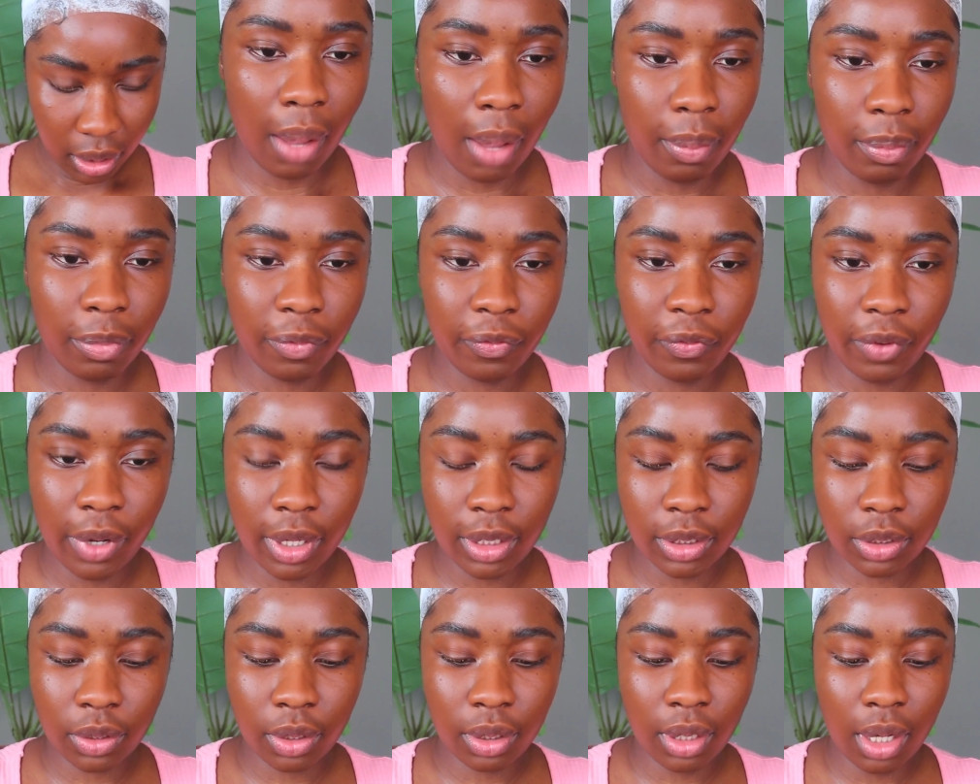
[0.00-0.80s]
I'm
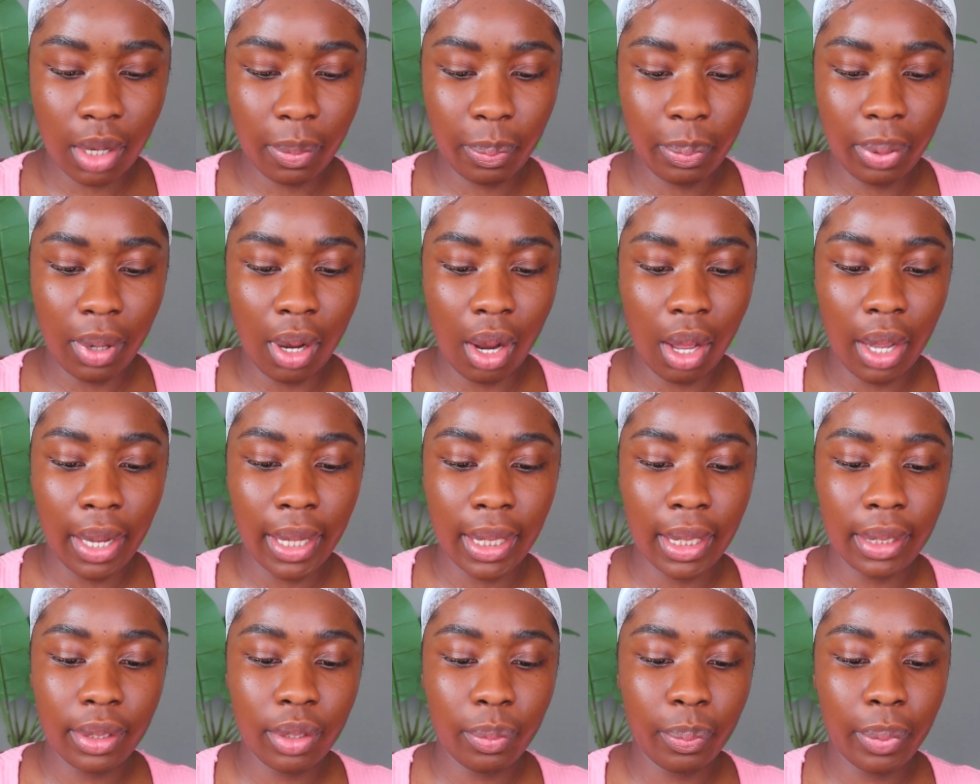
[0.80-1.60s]
first gonna apply a
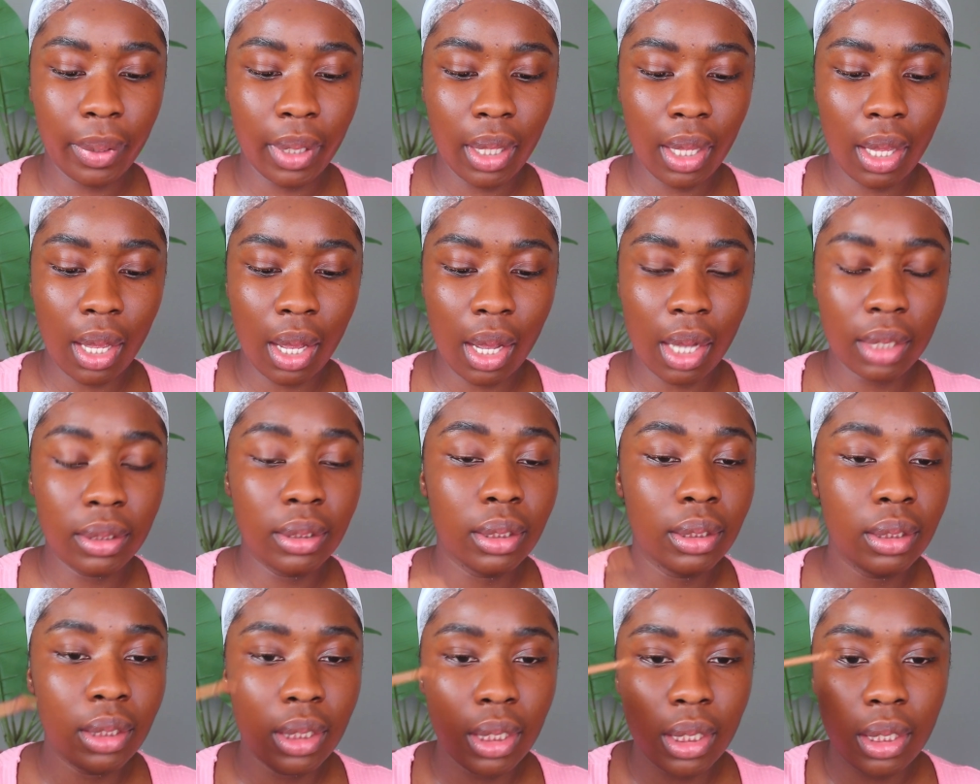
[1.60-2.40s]
little bit
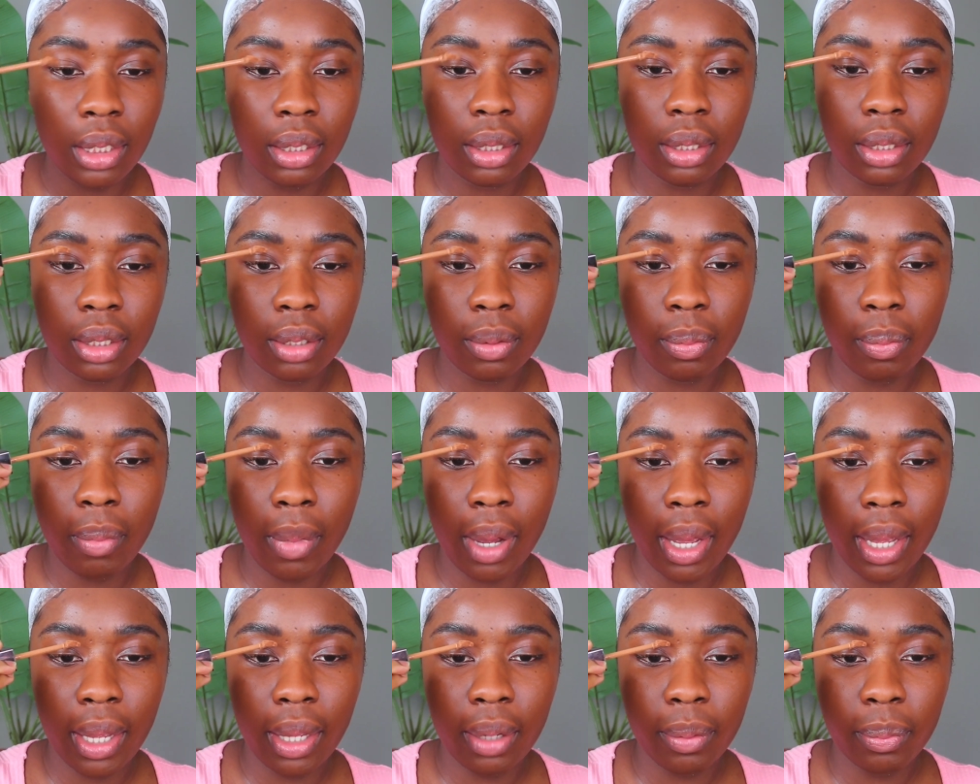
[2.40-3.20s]
underneath
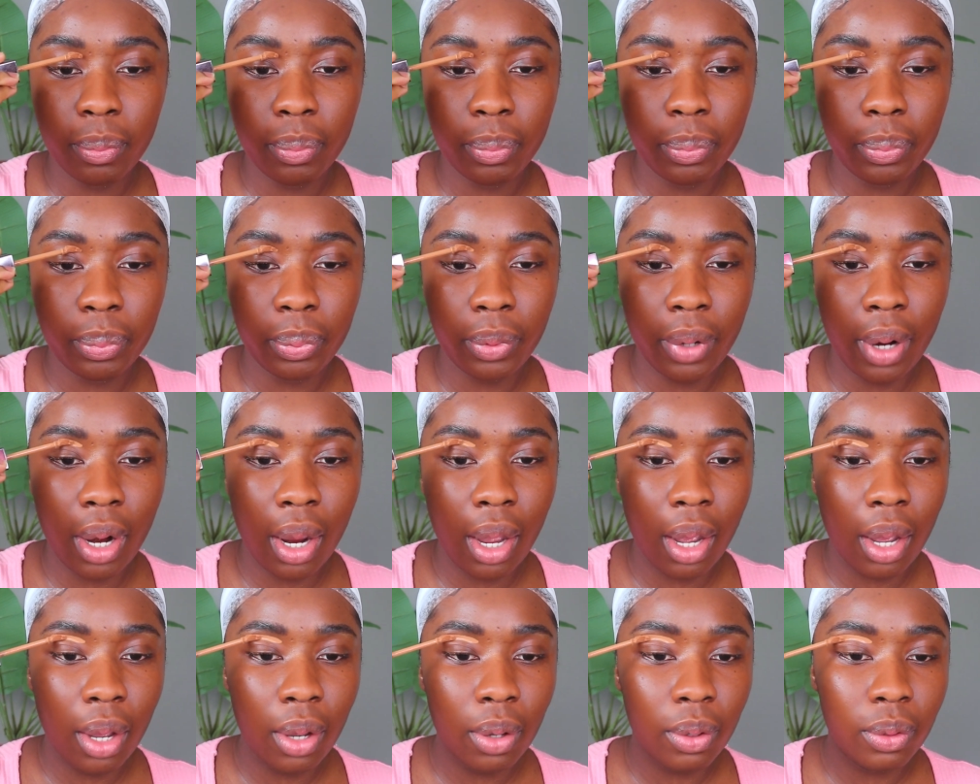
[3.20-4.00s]
my
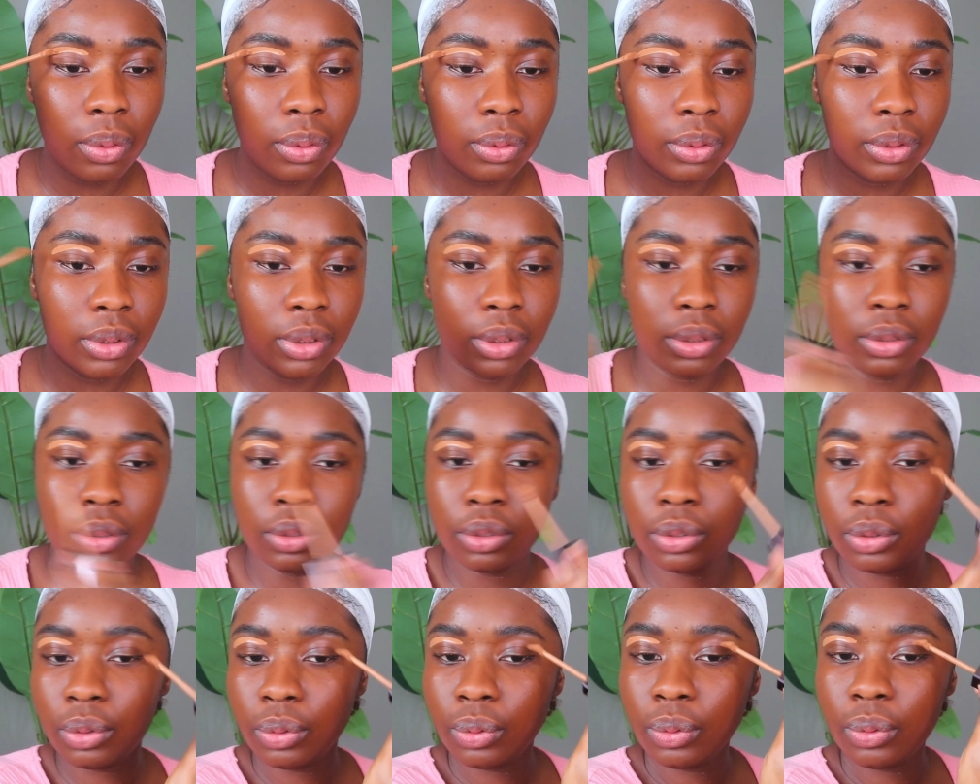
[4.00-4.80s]
brows
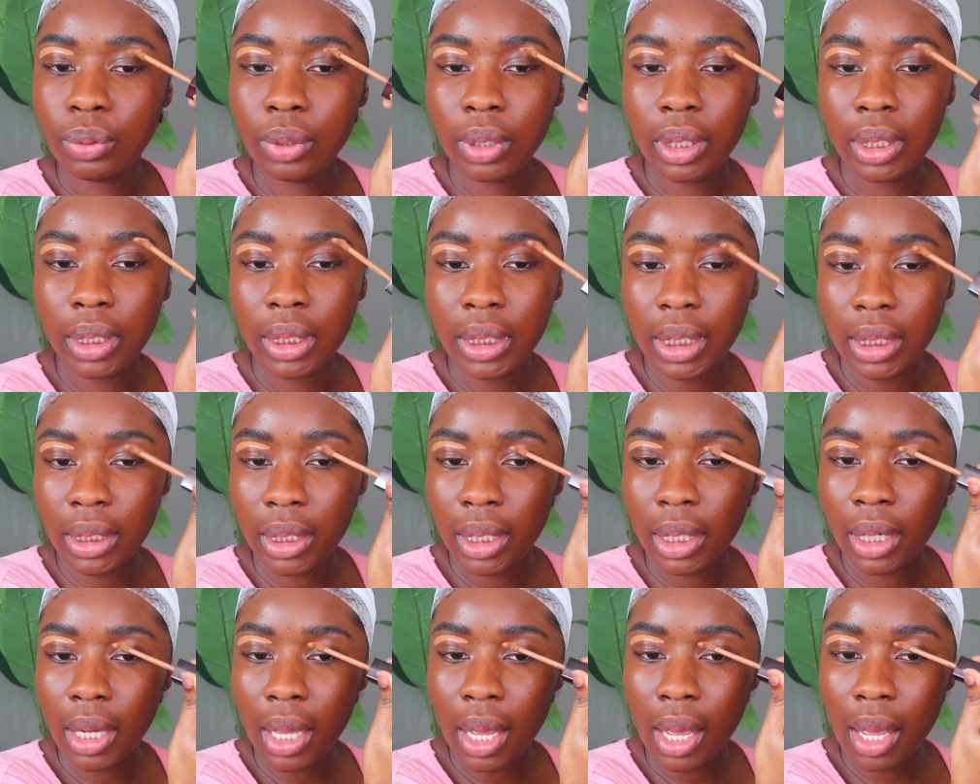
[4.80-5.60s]
to clean
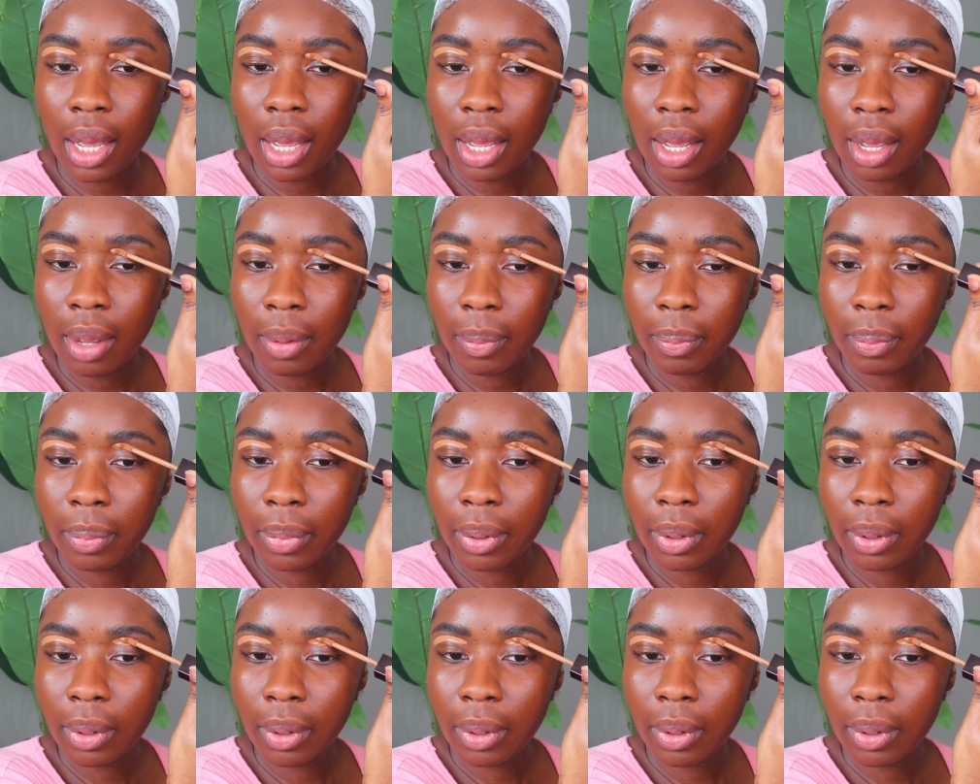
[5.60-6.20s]
it up.